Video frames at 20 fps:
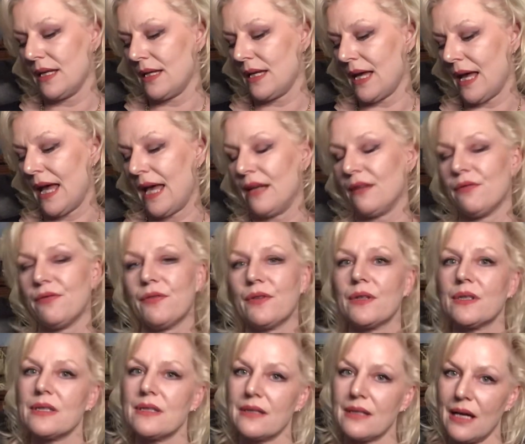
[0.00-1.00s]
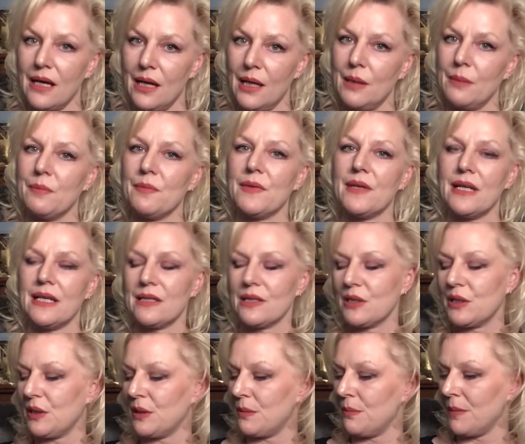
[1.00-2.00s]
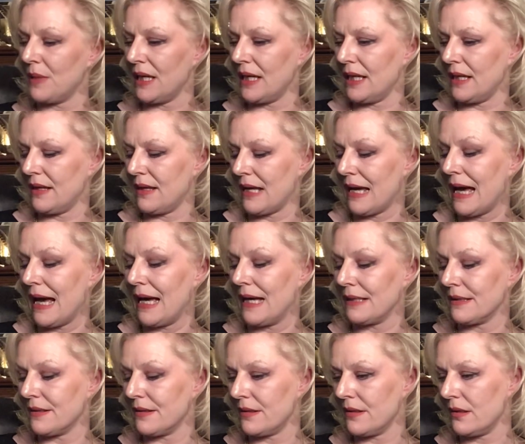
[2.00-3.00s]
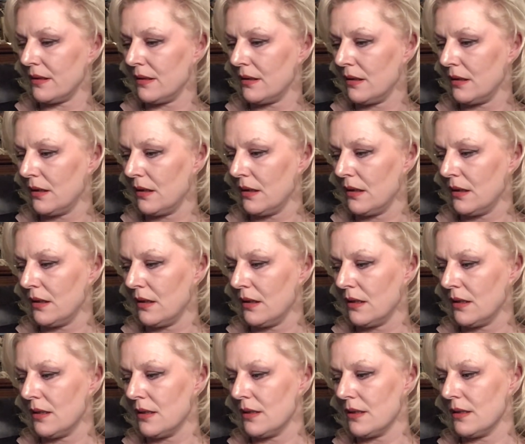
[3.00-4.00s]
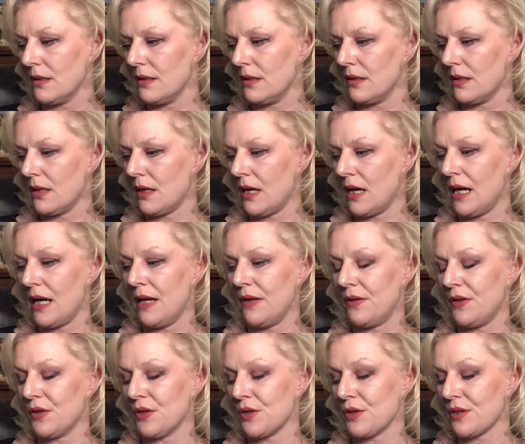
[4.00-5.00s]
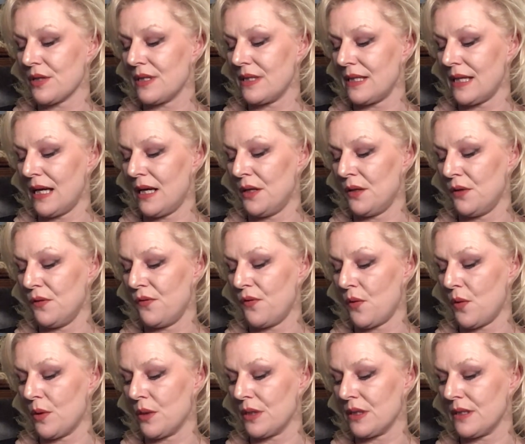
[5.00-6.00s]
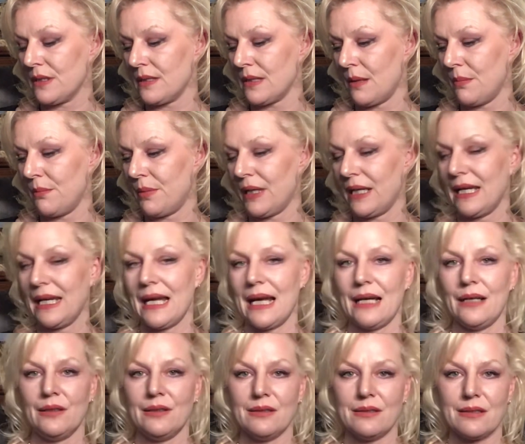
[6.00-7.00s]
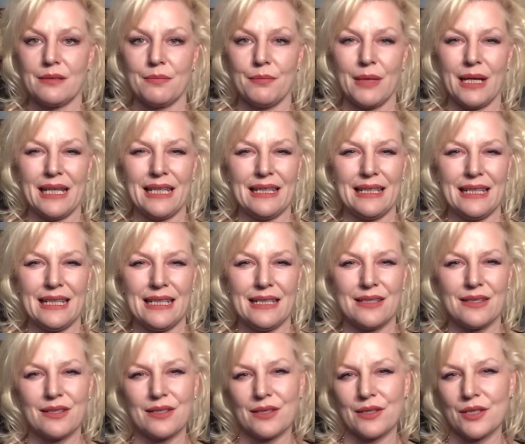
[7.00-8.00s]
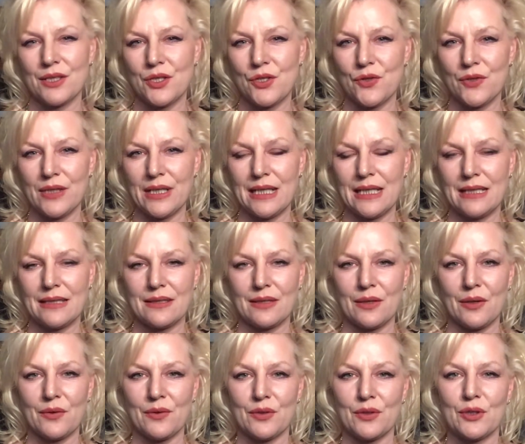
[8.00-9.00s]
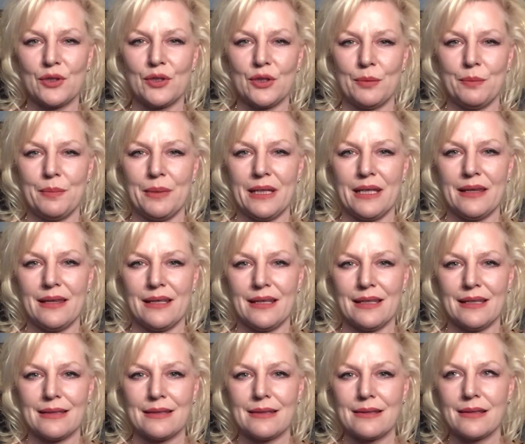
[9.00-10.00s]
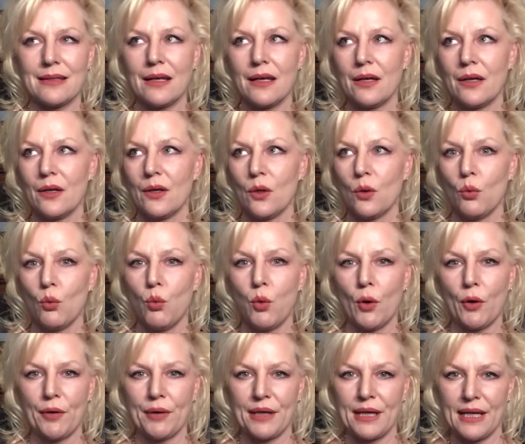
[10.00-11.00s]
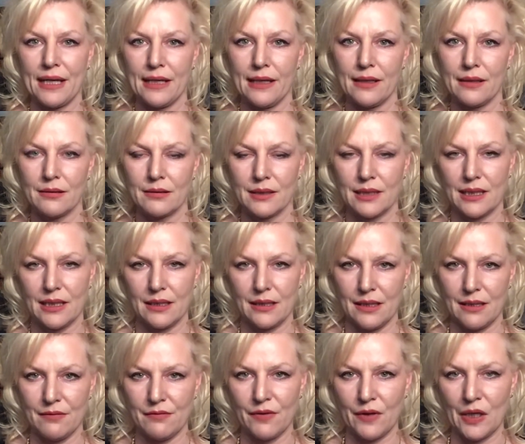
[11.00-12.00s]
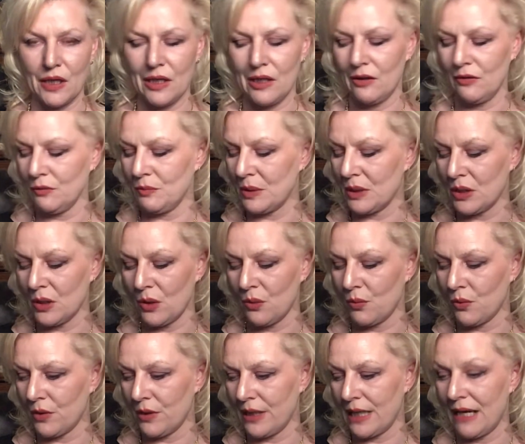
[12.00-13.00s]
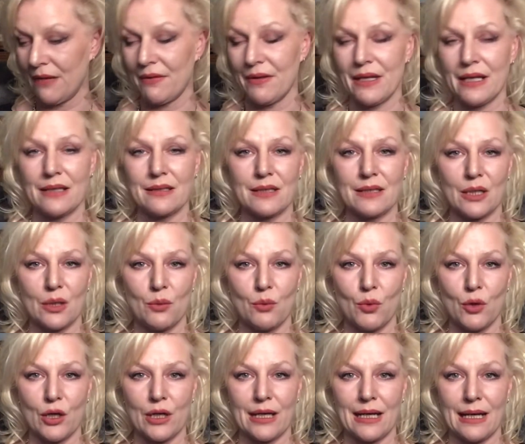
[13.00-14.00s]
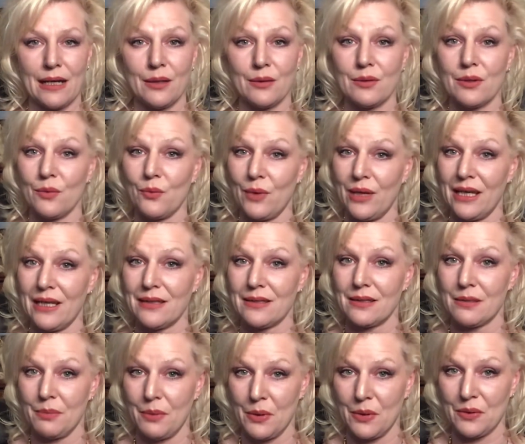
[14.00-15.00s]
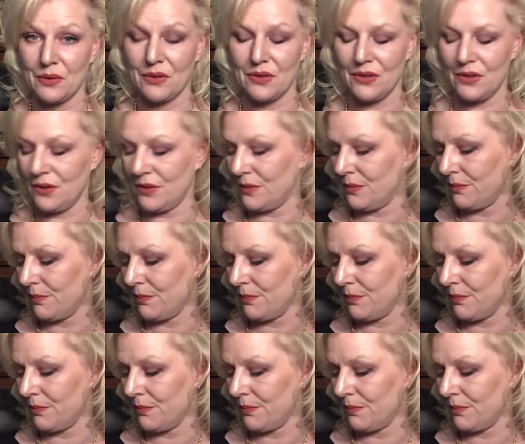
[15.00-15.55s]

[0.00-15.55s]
And for some, this could mean that either yourself or somebody else might need surgery. So there could be this worry involved, but don't worry, everything's going to work out the way it's supposed to.